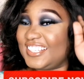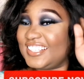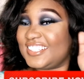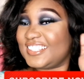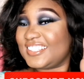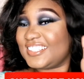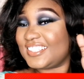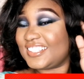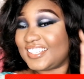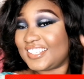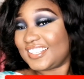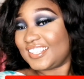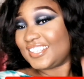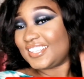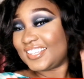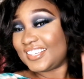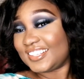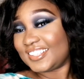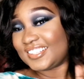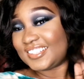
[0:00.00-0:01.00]
I love
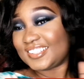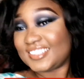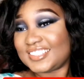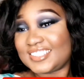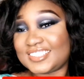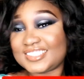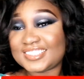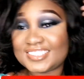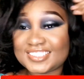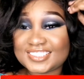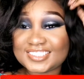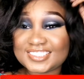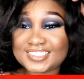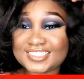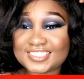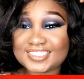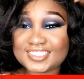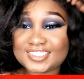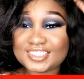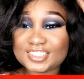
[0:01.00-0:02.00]
you.
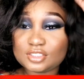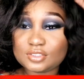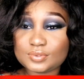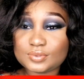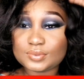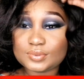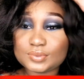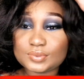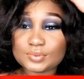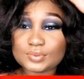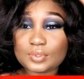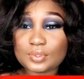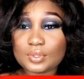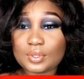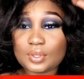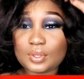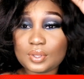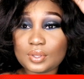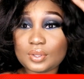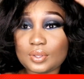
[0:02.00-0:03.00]
Bye,
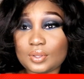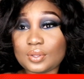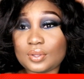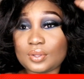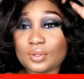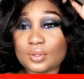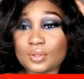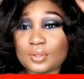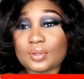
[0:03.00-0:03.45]
guys.